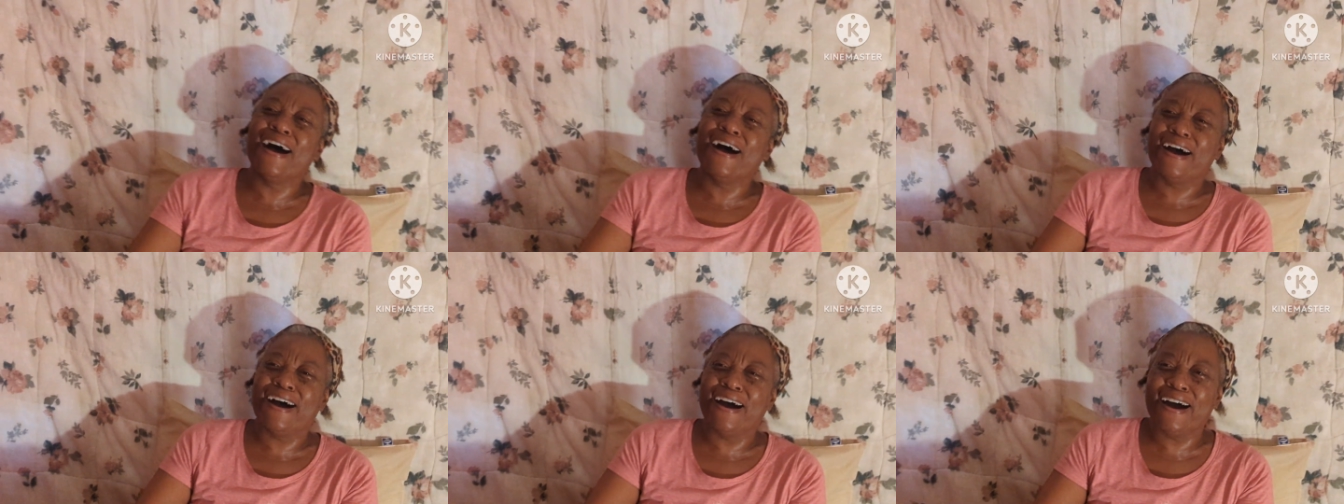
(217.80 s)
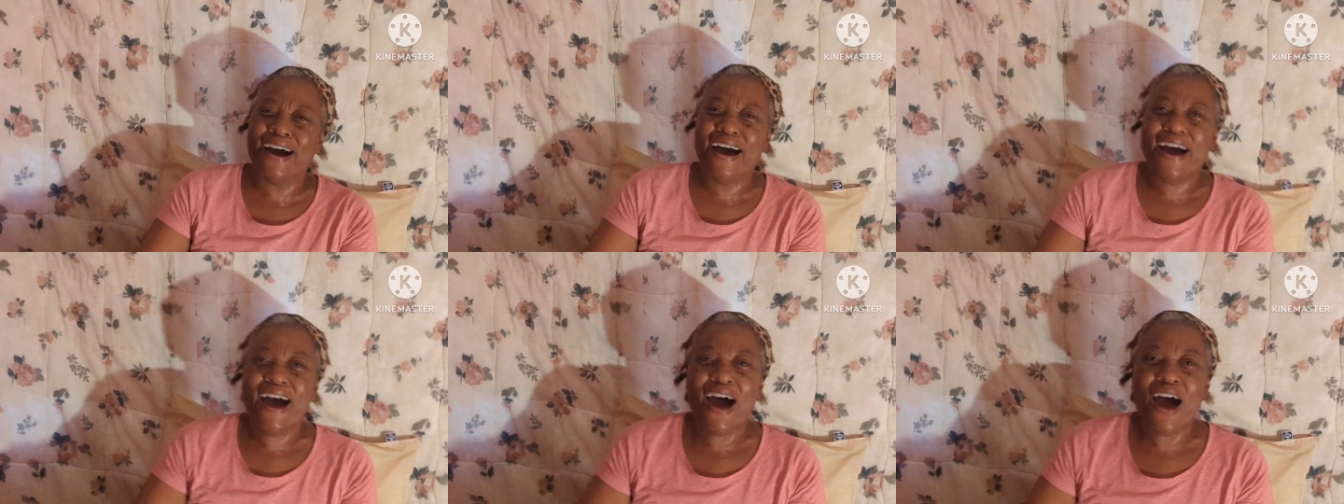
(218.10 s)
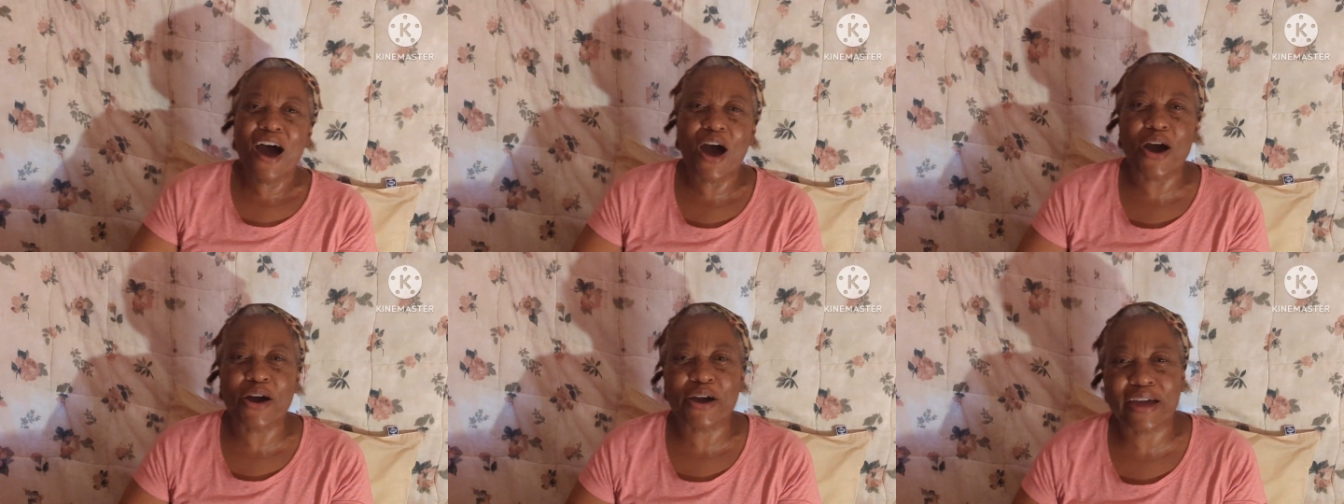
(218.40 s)
Oh,
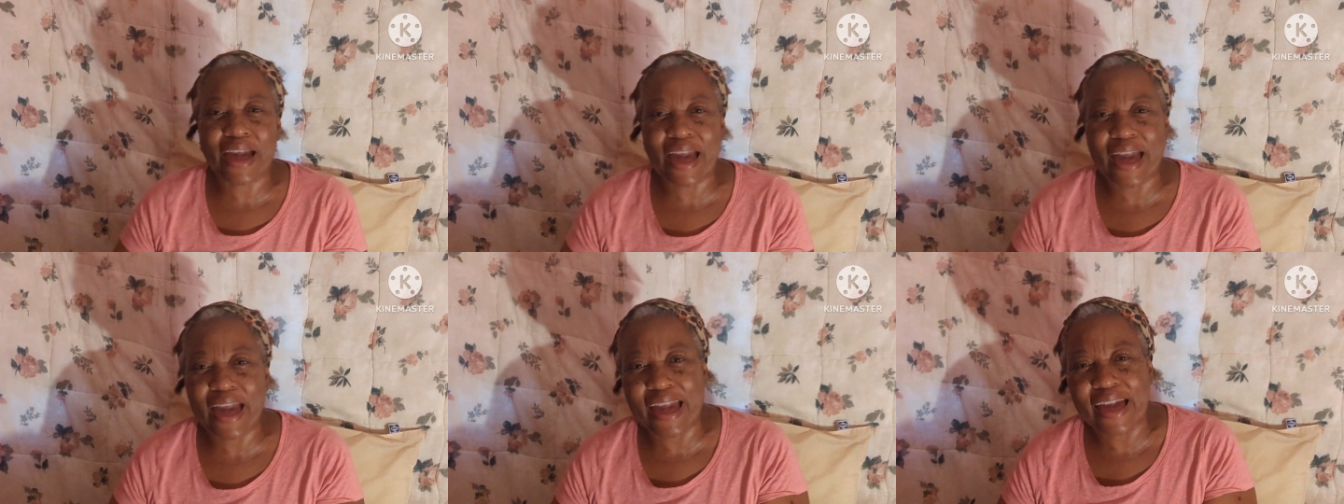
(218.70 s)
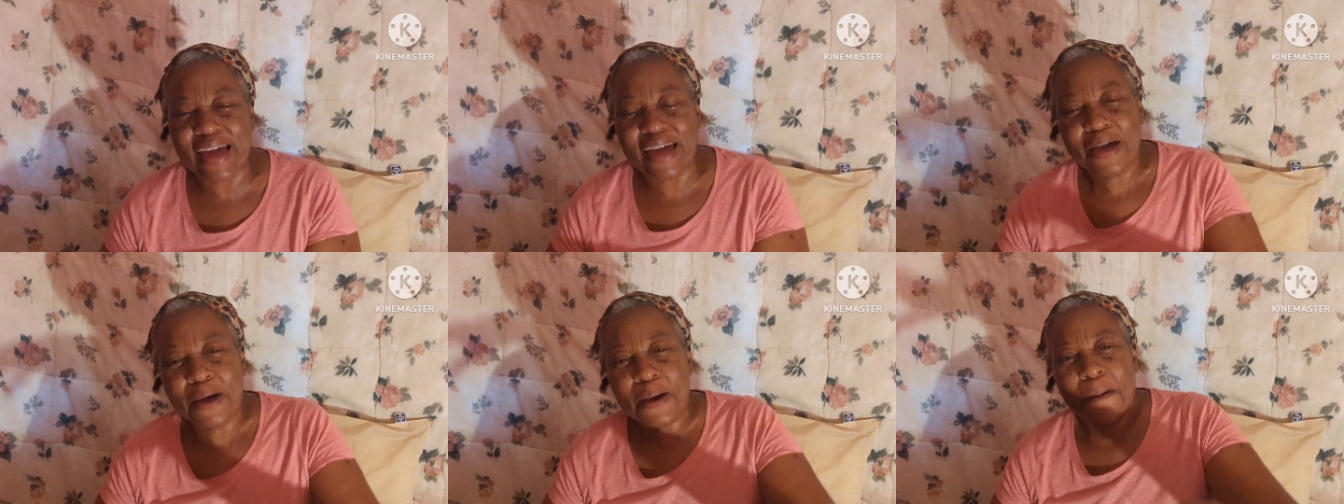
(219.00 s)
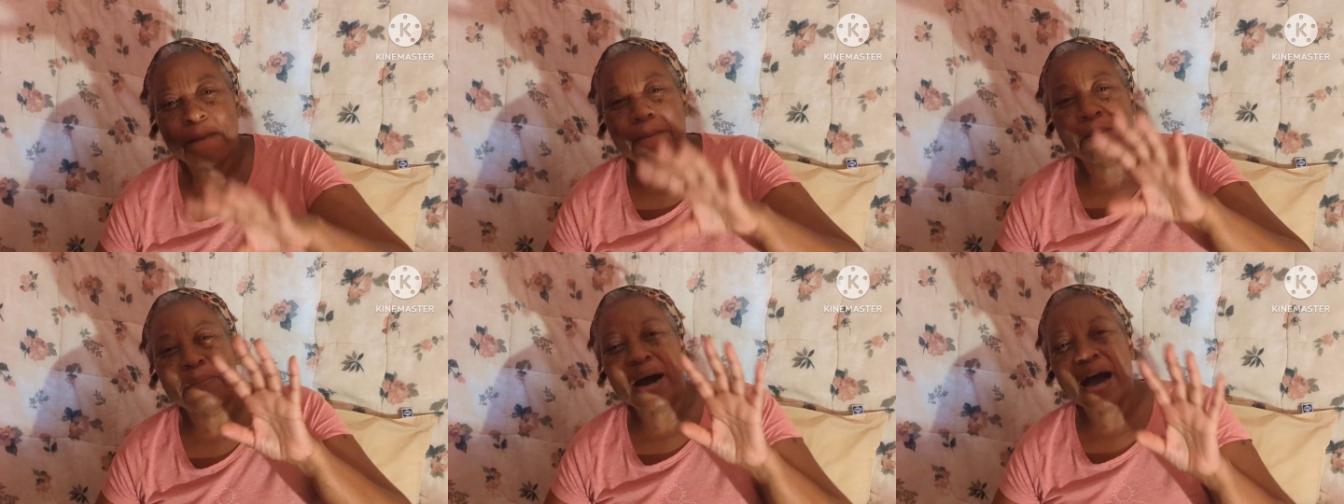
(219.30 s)

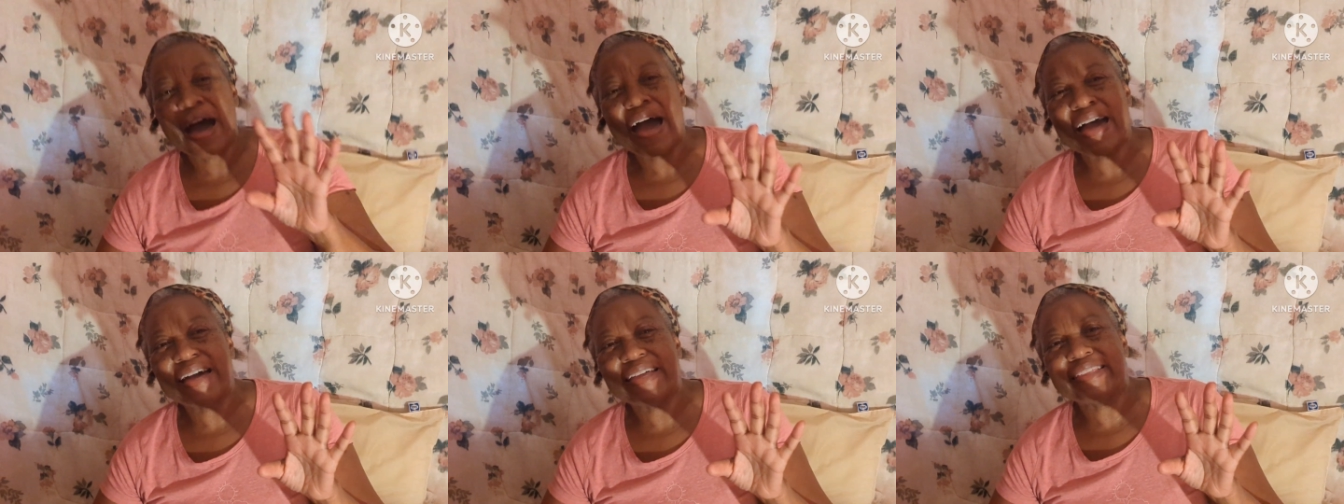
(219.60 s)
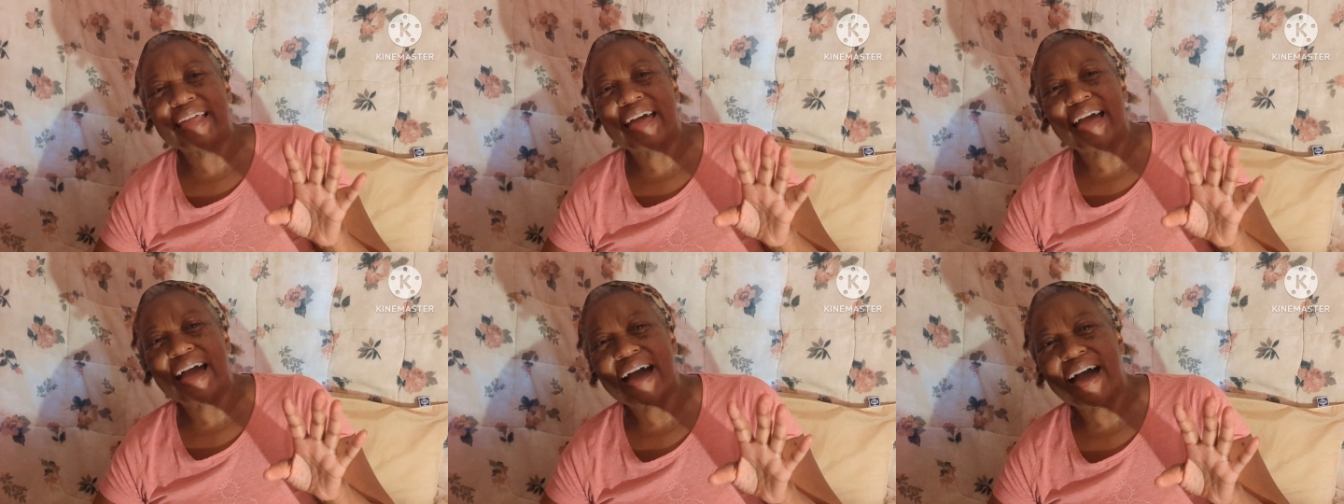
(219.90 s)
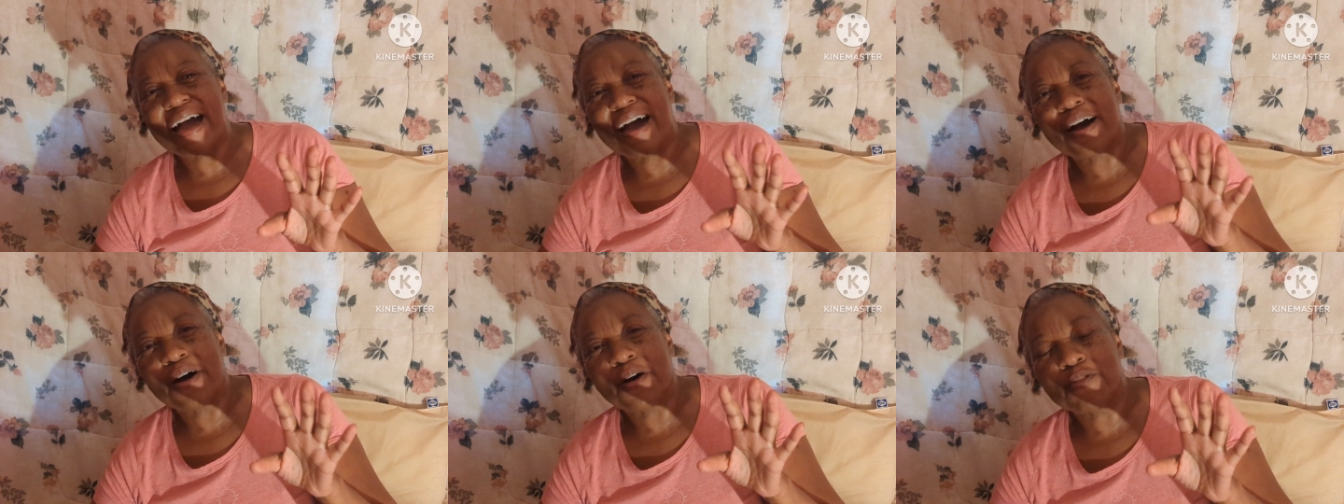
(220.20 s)
okay, bye
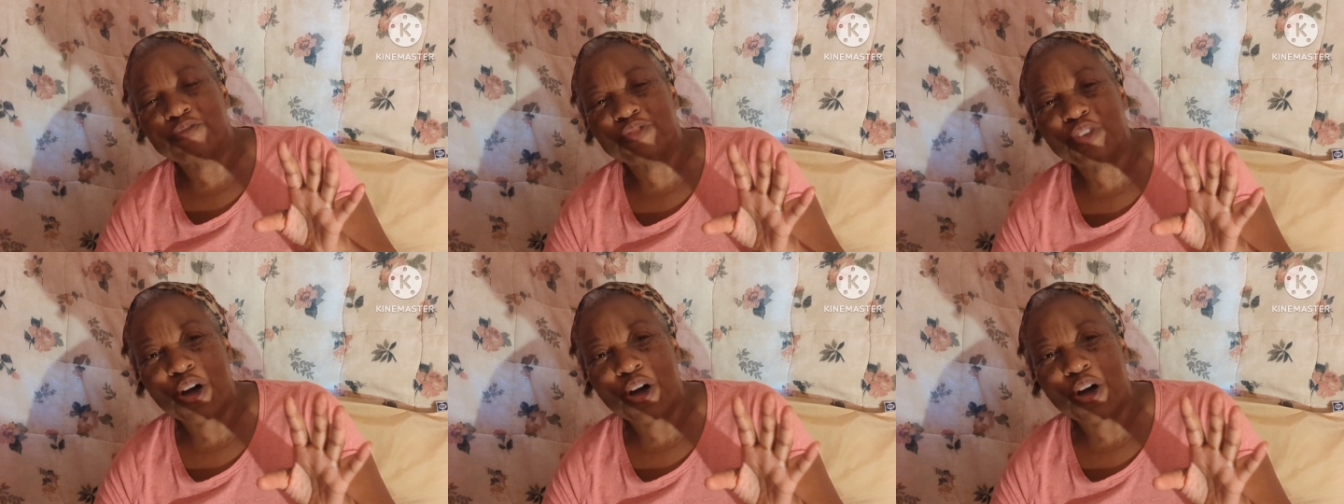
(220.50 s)
now.